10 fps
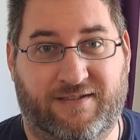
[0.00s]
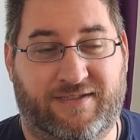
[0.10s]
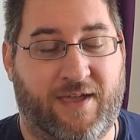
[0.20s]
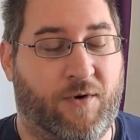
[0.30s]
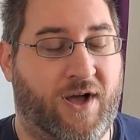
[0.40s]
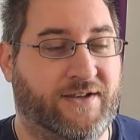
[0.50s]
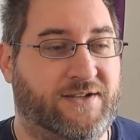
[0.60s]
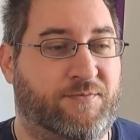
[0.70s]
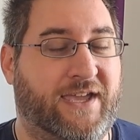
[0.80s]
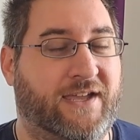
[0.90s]
They want
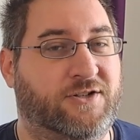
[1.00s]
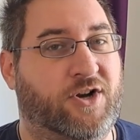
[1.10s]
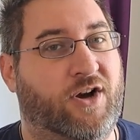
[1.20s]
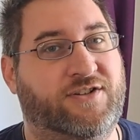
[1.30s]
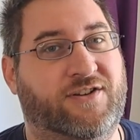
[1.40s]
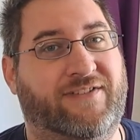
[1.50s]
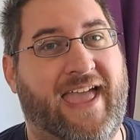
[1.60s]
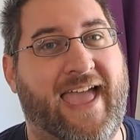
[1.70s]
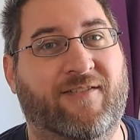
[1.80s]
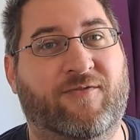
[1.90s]
to be in charge of
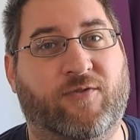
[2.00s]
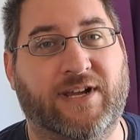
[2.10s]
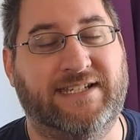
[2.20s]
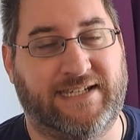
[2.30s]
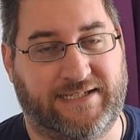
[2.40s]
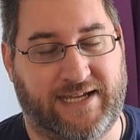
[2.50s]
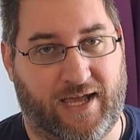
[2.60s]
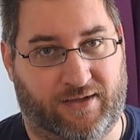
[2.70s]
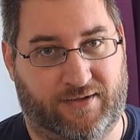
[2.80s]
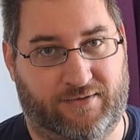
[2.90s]
every
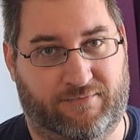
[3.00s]
detail.